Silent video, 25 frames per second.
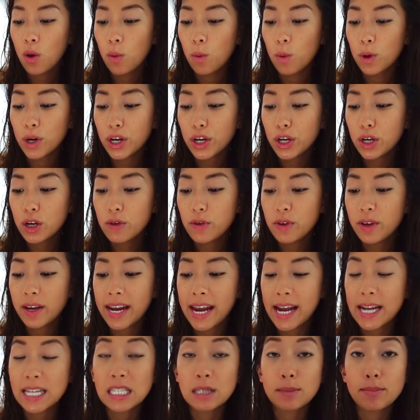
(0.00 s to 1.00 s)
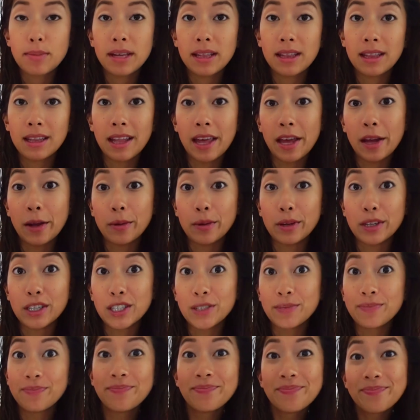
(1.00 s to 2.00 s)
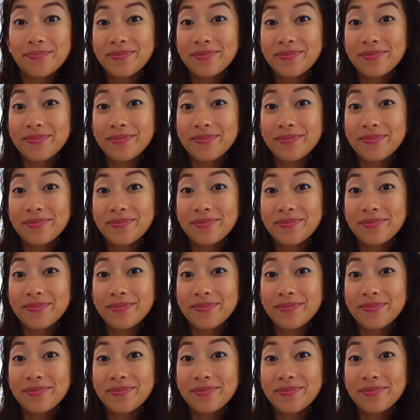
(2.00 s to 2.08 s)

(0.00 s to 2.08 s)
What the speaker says: What do you do if you can't speak the language?